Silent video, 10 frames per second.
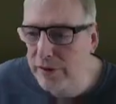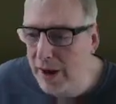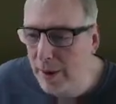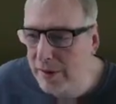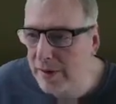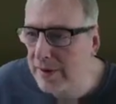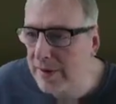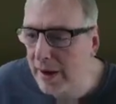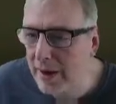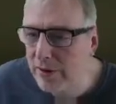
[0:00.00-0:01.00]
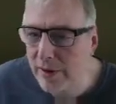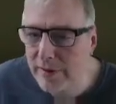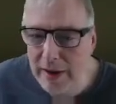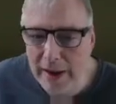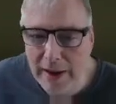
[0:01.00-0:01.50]
damage in this tank,
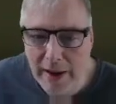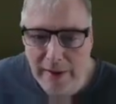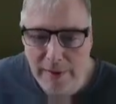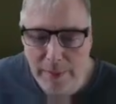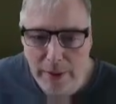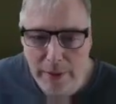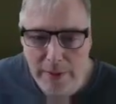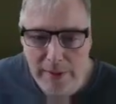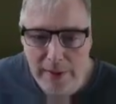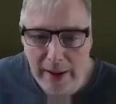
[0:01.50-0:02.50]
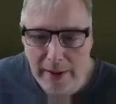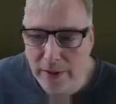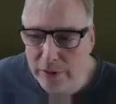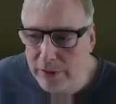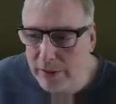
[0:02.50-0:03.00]
interestingly, is about
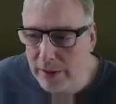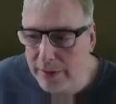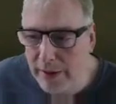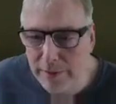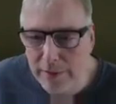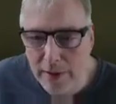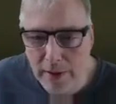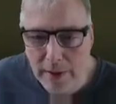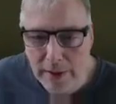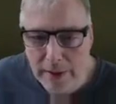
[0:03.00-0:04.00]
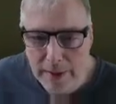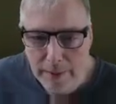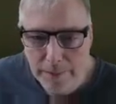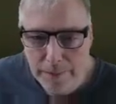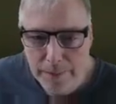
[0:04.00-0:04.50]
800, I think, if you look
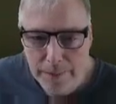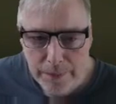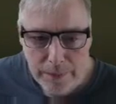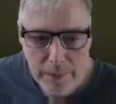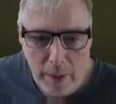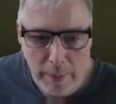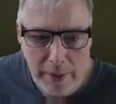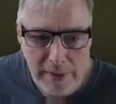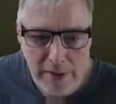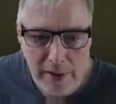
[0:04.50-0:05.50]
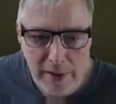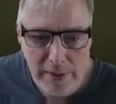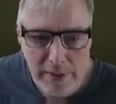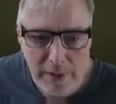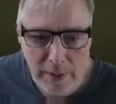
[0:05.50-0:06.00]
on Blitz
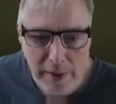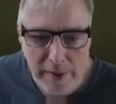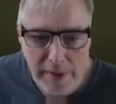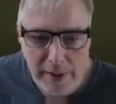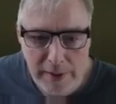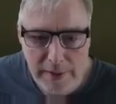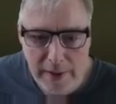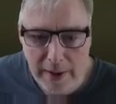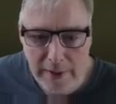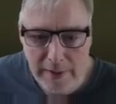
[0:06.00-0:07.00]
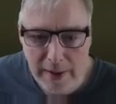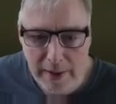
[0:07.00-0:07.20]
Stars on my site. And